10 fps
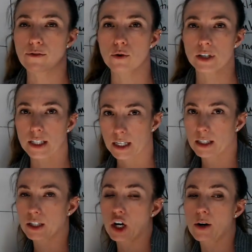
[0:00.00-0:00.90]
sticks
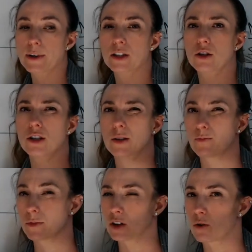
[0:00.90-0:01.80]
to carbon, so just
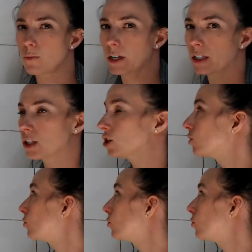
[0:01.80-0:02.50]
don't be too